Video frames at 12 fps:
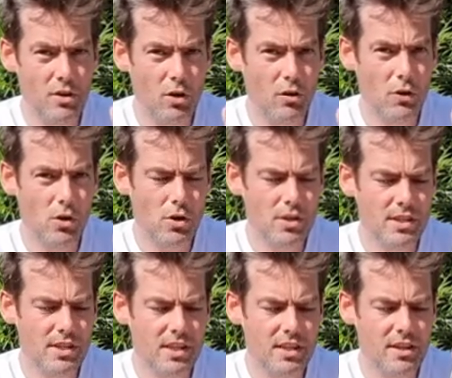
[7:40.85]
of
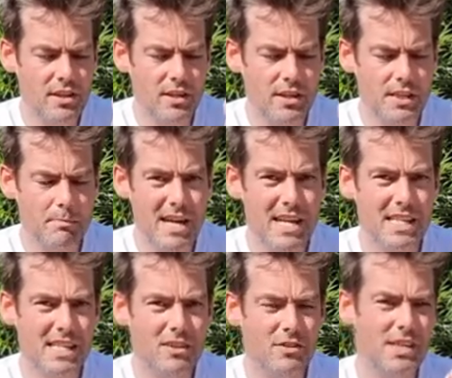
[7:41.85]
August at Third
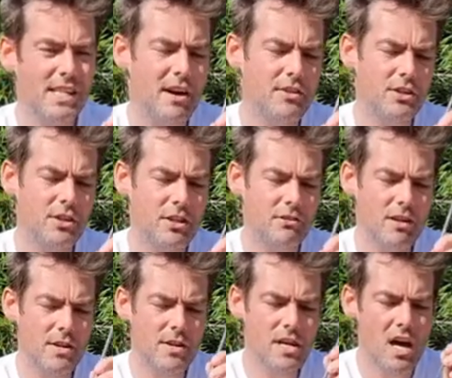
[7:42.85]
Space on South Church
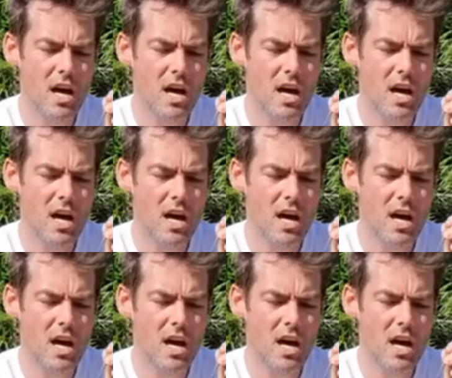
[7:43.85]
Road,